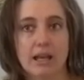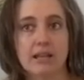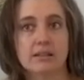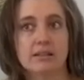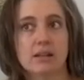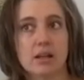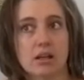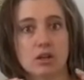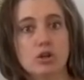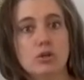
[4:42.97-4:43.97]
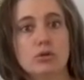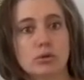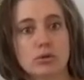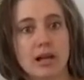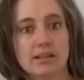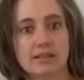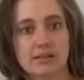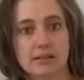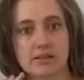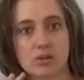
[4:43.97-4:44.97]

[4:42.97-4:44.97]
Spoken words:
It neutralizes it.